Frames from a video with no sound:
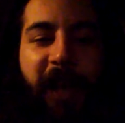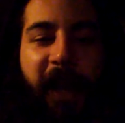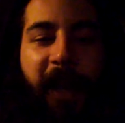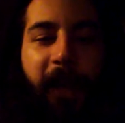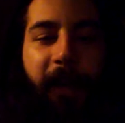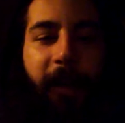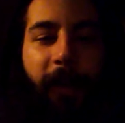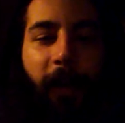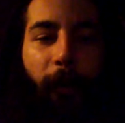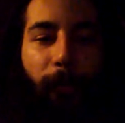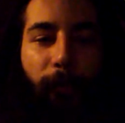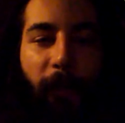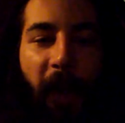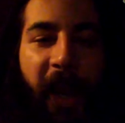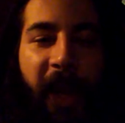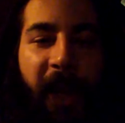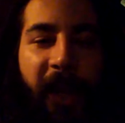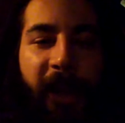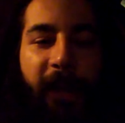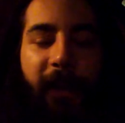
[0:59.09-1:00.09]
Day.
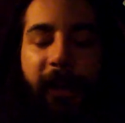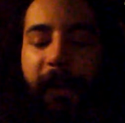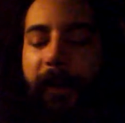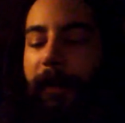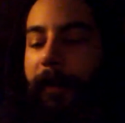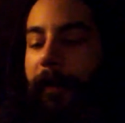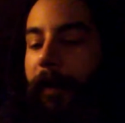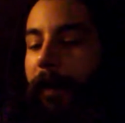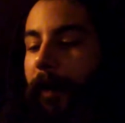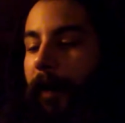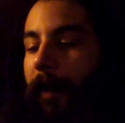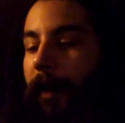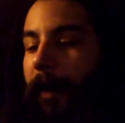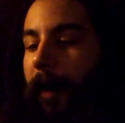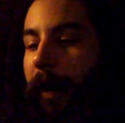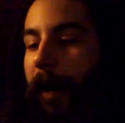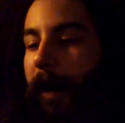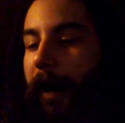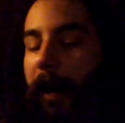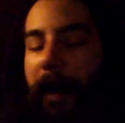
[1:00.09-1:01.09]
Hooray!
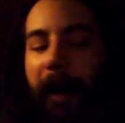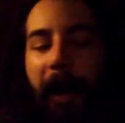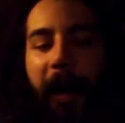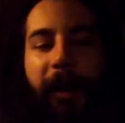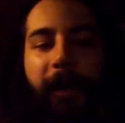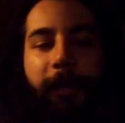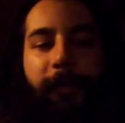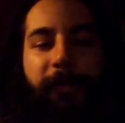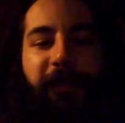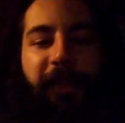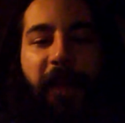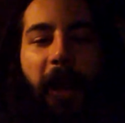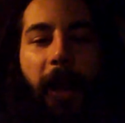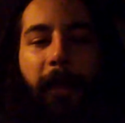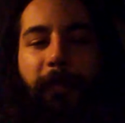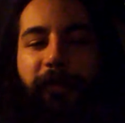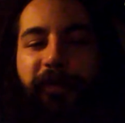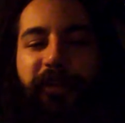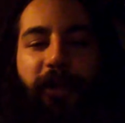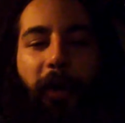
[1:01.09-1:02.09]
I
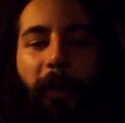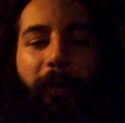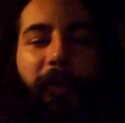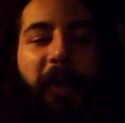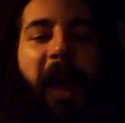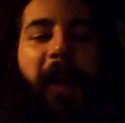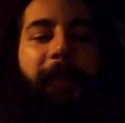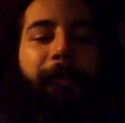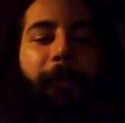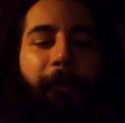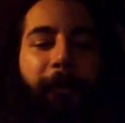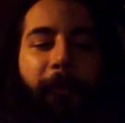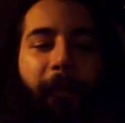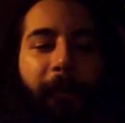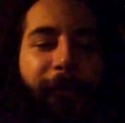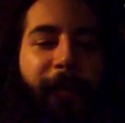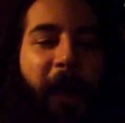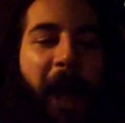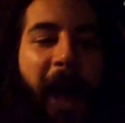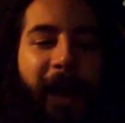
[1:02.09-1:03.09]
am so thankful for
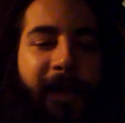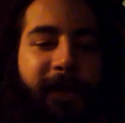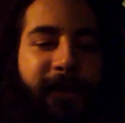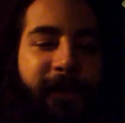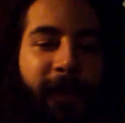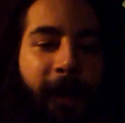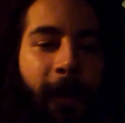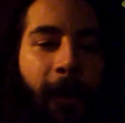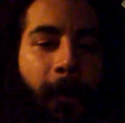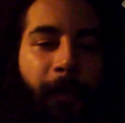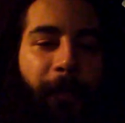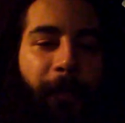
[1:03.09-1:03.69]
the fact